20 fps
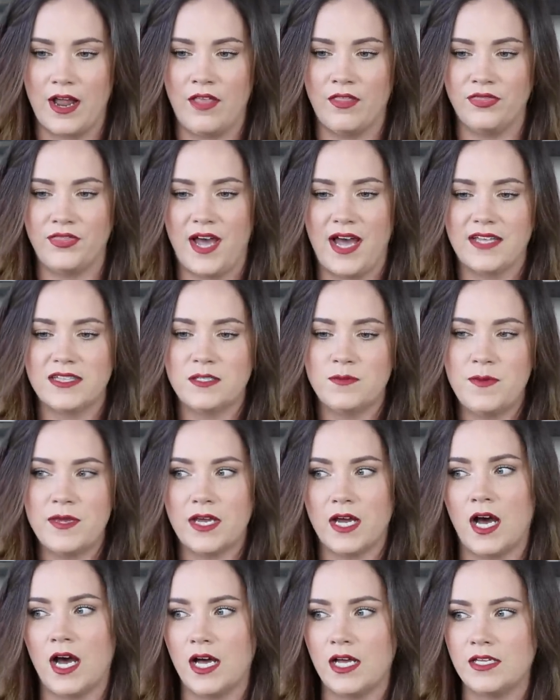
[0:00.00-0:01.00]
And that's
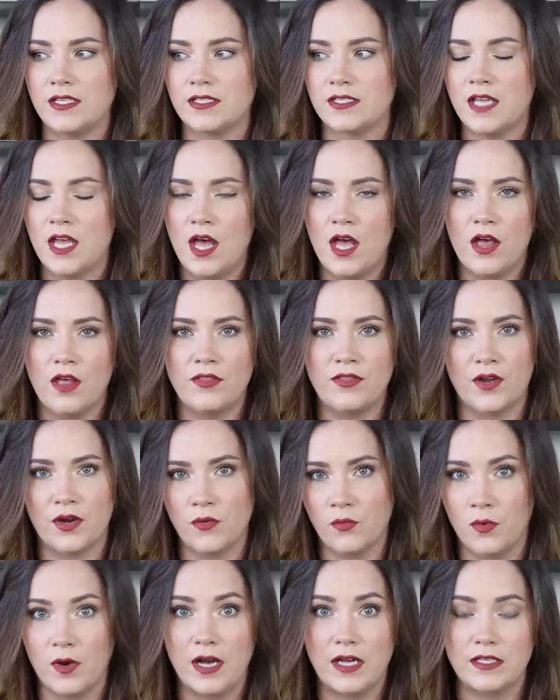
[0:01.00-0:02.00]
because
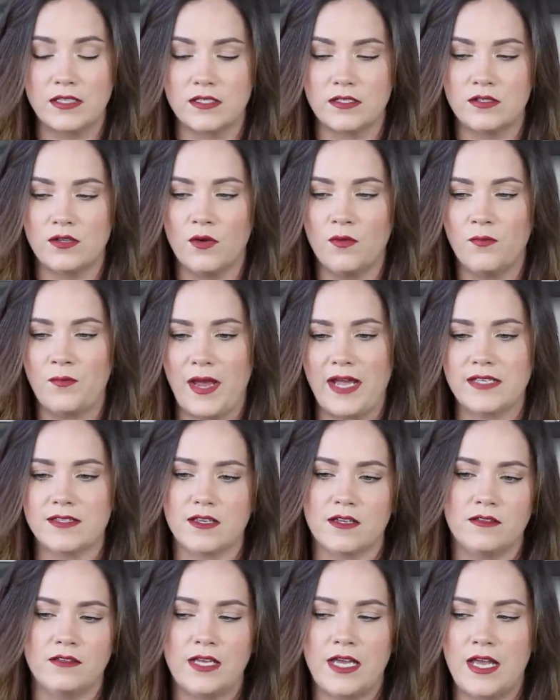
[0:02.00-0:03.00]
there was. So
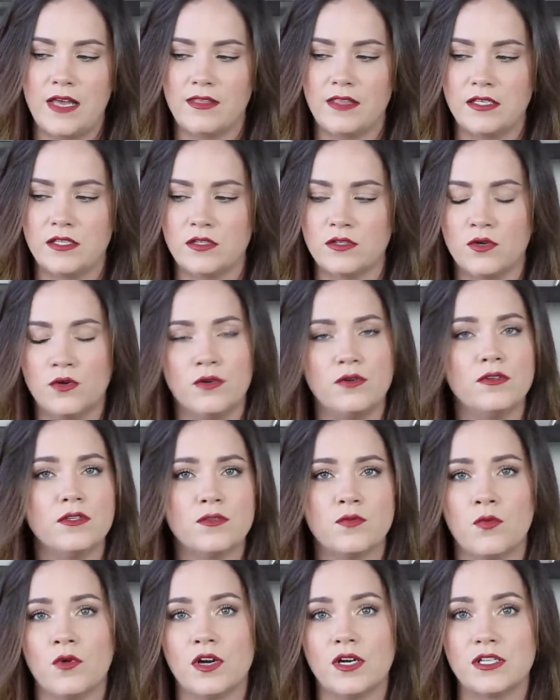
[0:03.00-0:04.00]
basically, these
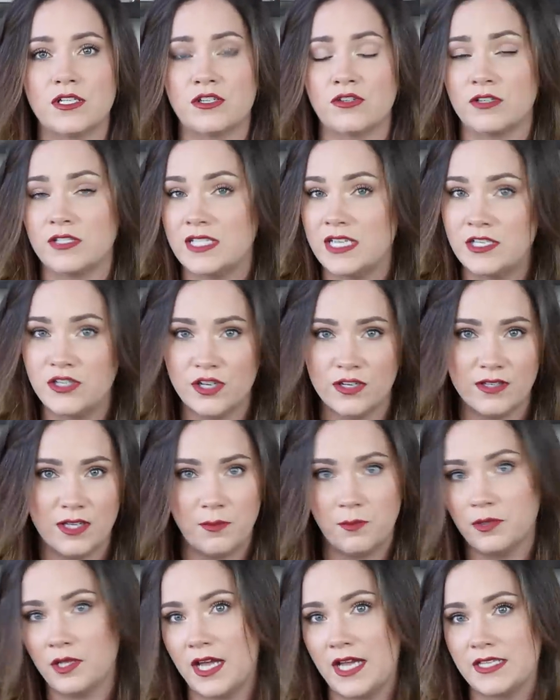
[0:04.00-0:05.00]
schools were
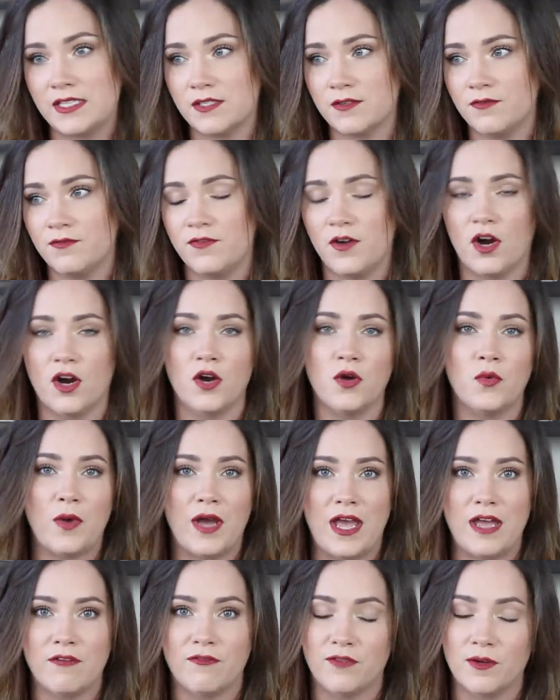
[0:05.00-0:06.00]
strategically placed far
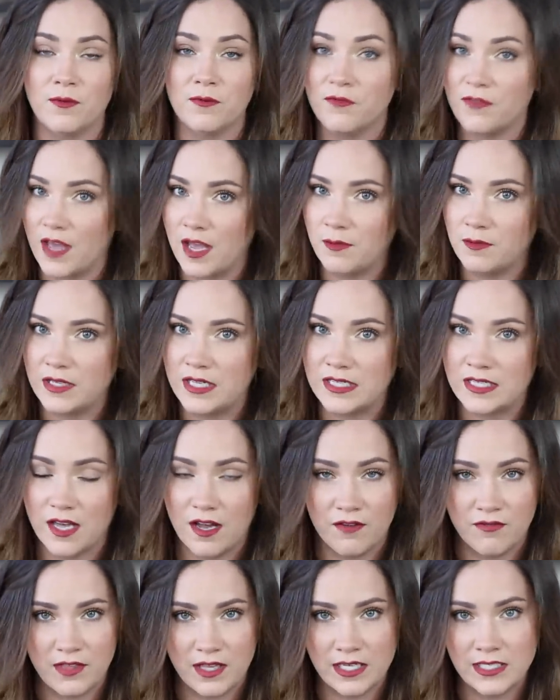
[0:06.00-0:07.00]
away from families
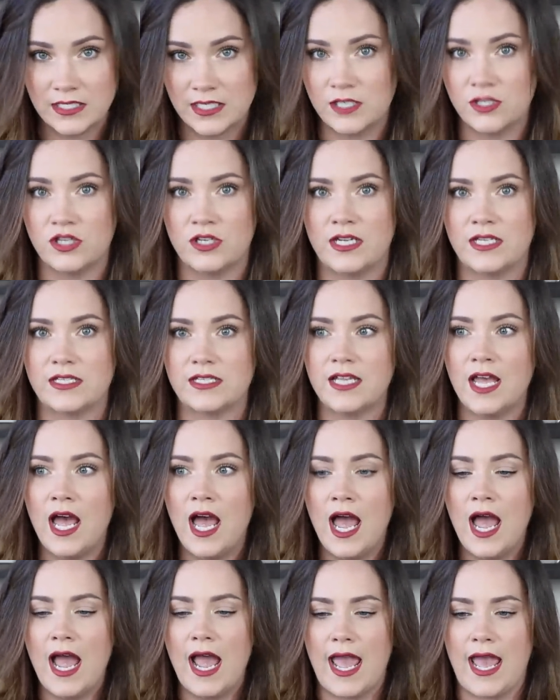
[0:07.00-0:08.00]
of the indigenous,
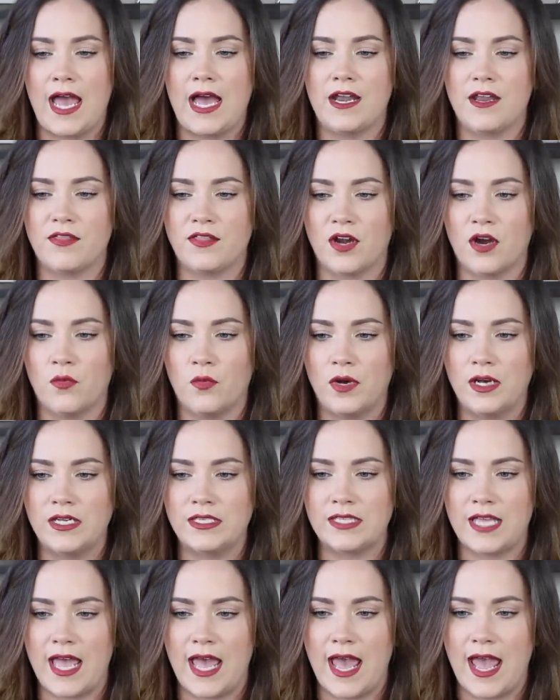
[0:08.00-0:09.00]
and there
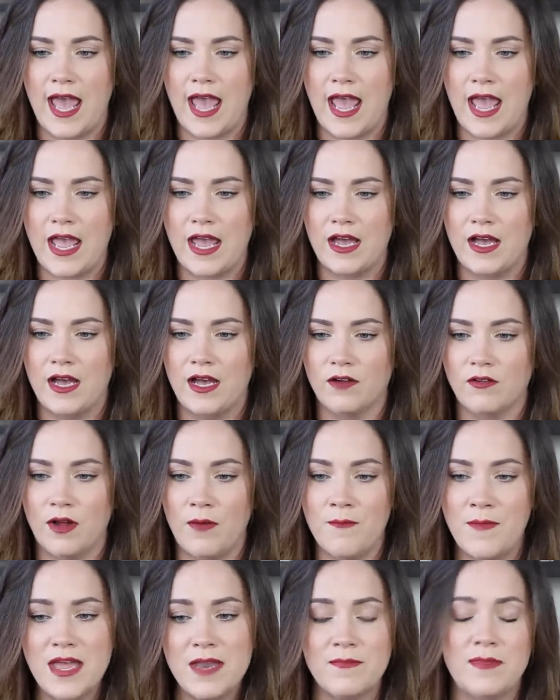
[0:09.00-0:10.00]
was a uh,
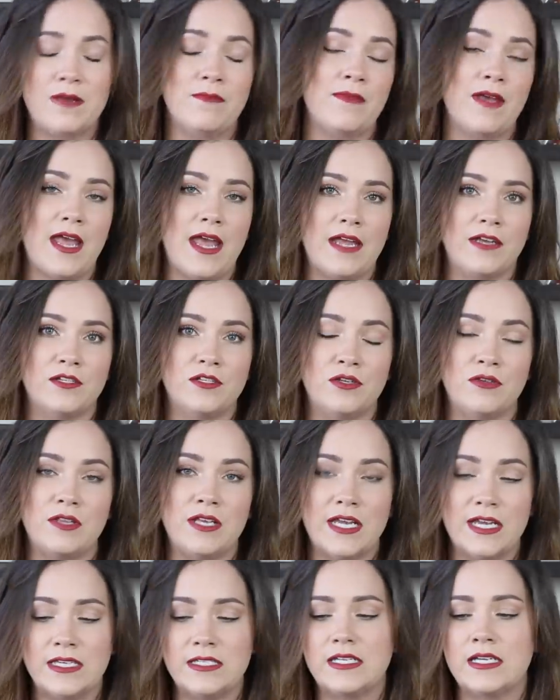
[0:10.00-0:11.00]
amendment made to
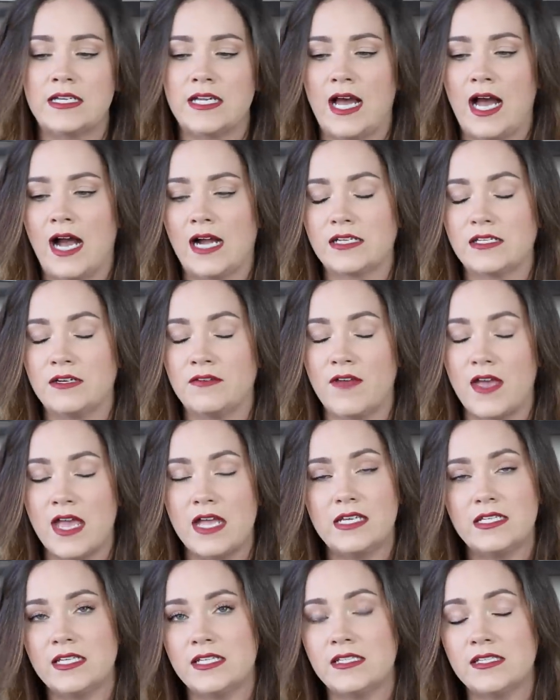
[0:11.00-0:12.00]
the Indian Act of
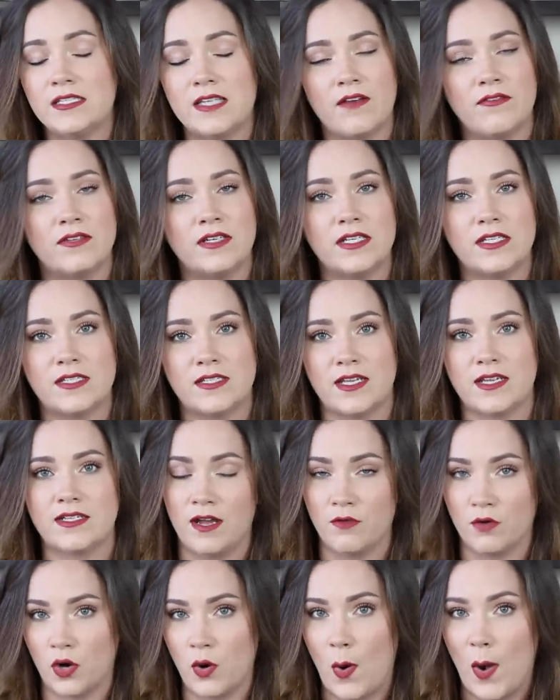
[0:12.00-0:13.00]

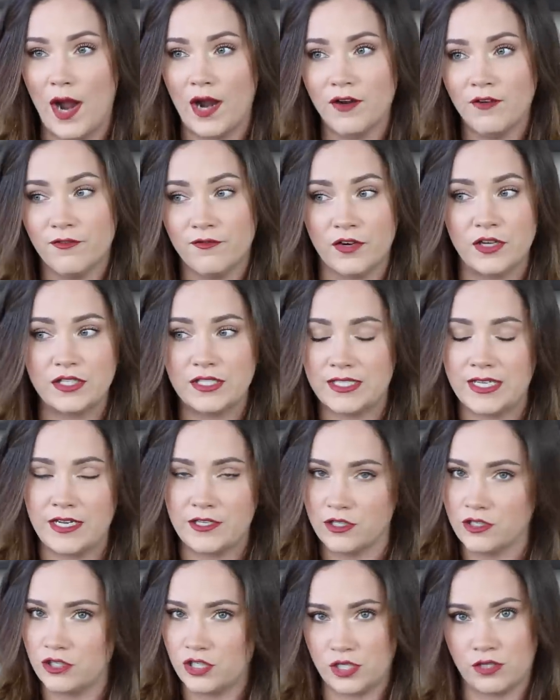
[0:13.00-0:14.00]
1876 that required First
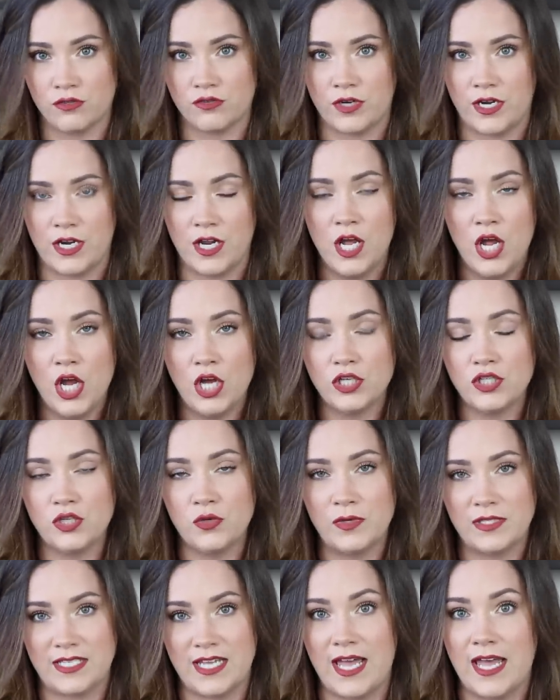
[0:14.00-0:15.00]
Nation children
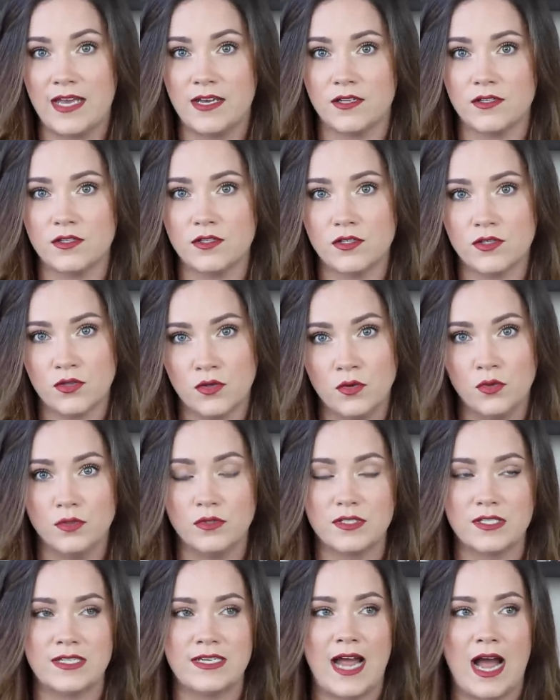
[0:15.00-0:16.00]
to attend
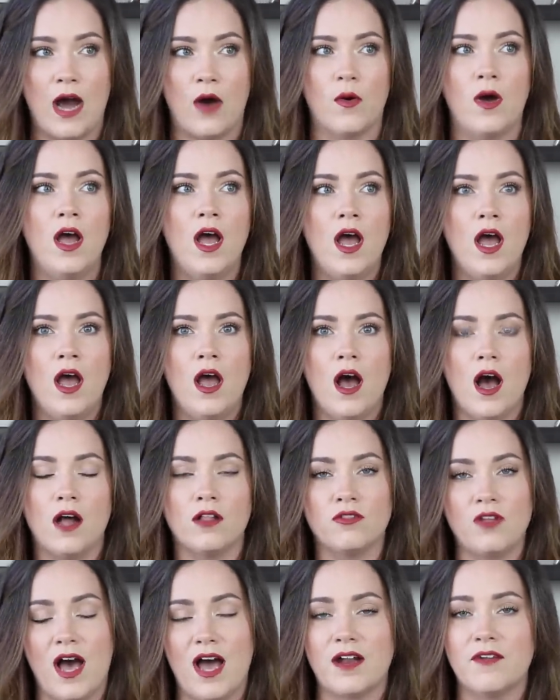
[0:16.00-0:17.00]
schools. Now,
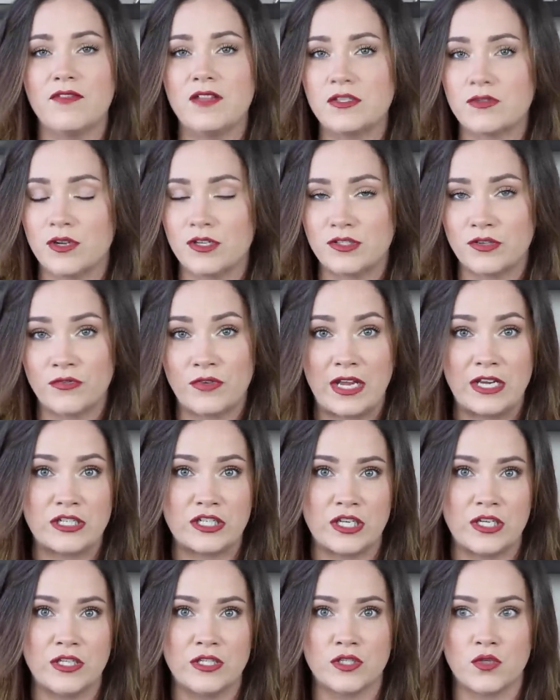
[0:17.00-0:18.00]
a lot of these
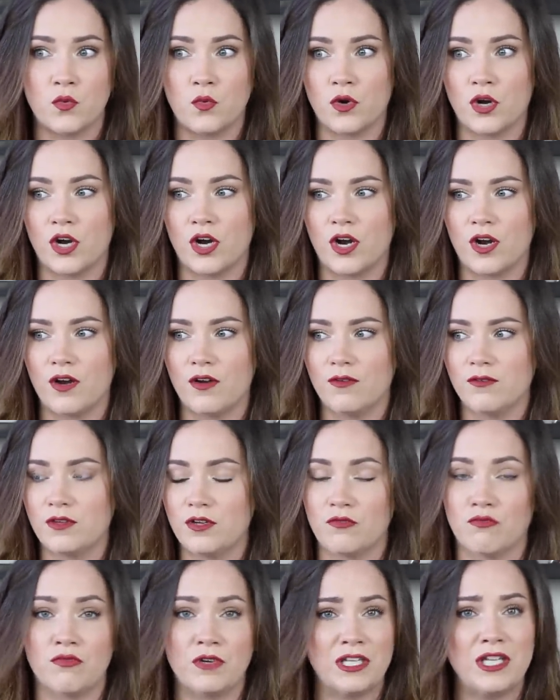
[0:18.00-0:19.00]
reservations were
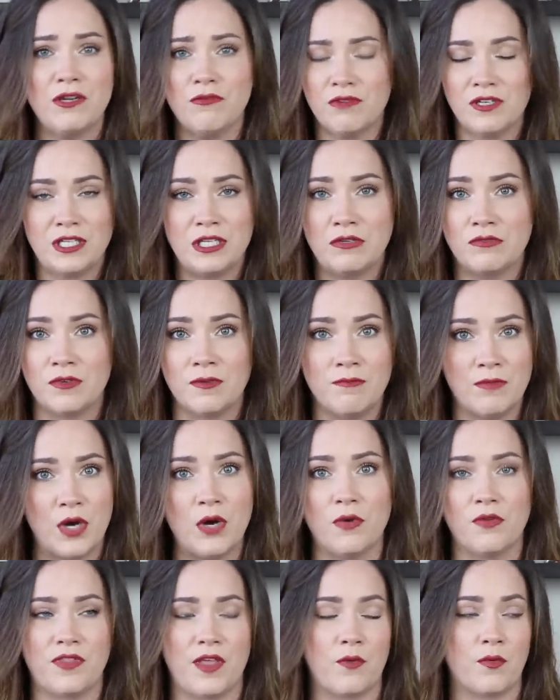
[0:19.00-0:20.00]
really, really
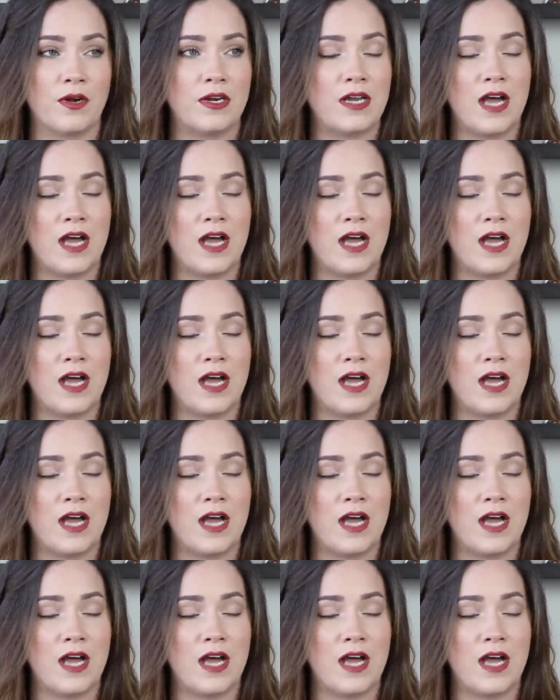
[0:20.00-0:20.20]
remote. They were